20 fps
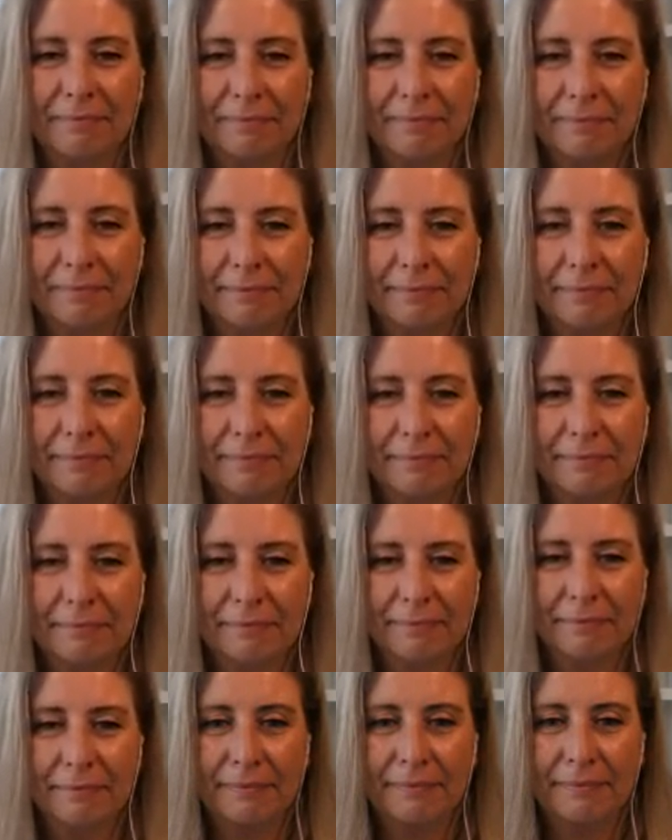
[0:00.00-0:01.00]

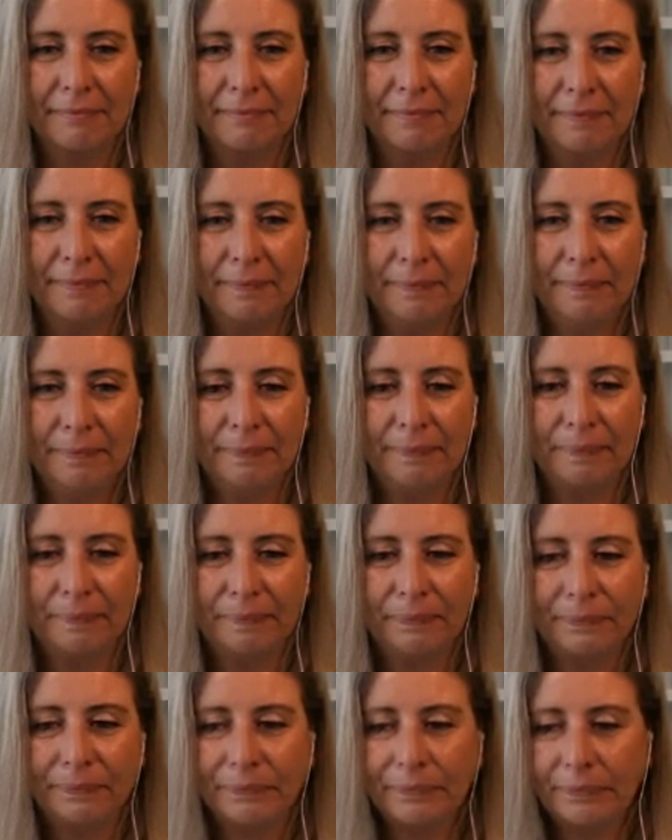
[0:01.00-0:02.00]

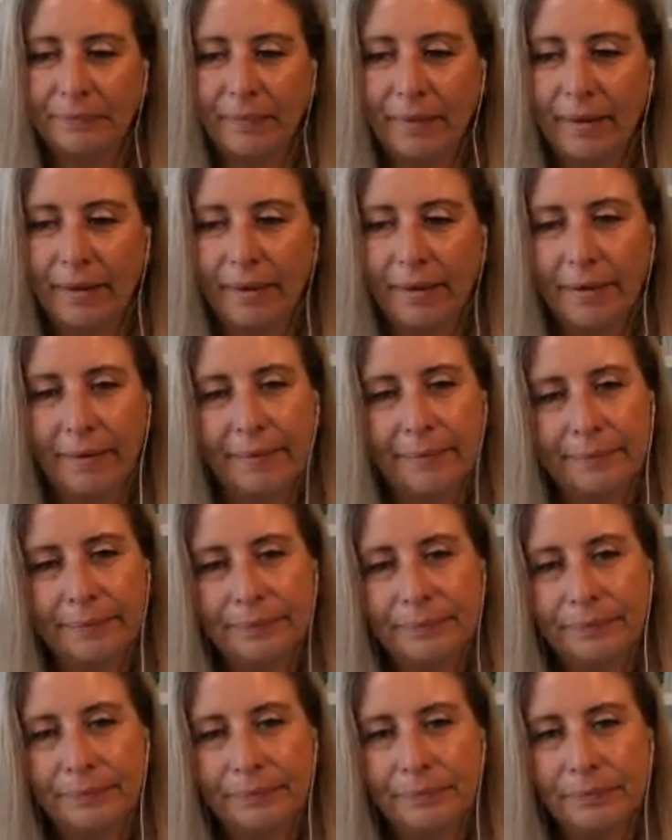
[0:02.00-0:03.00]

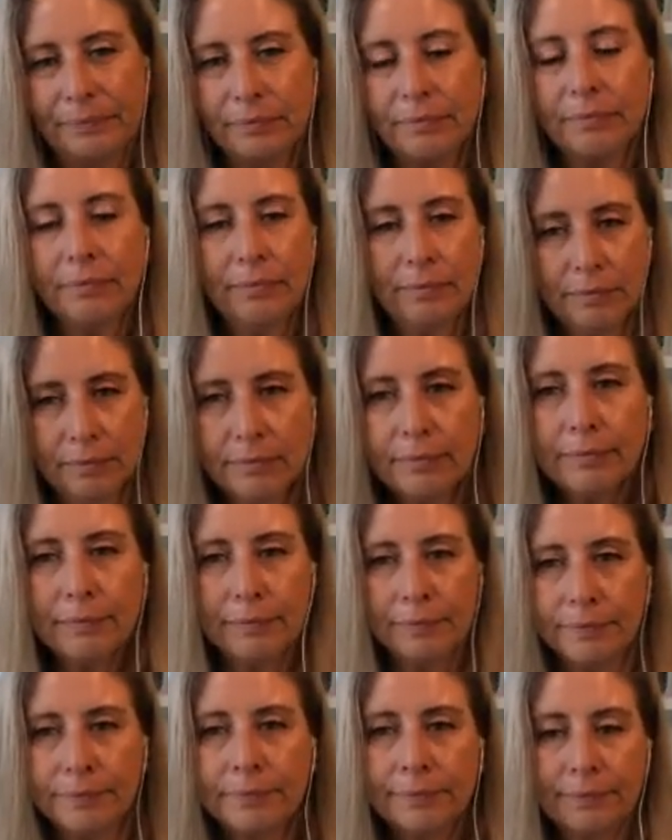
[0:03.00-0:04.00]

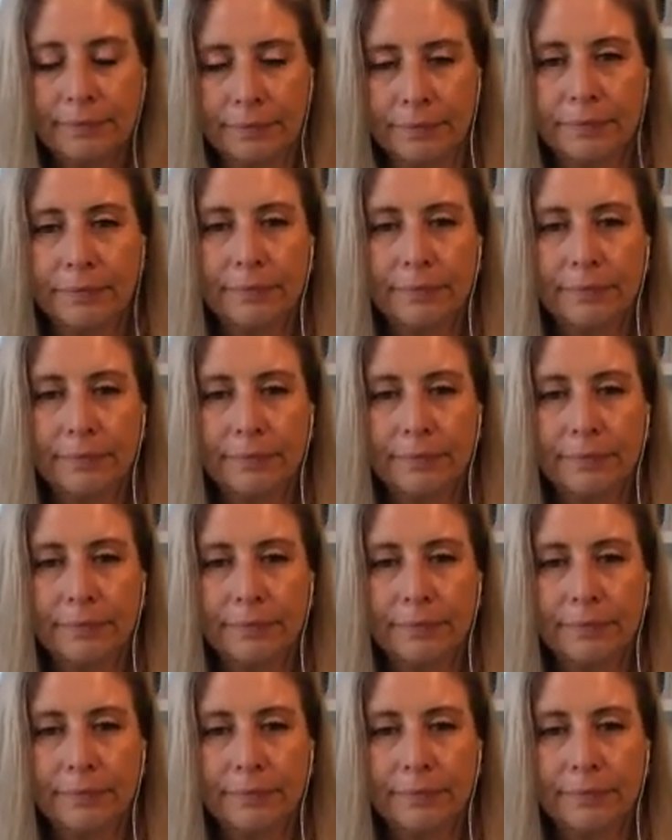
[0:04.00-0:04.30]
The person shown says nothing.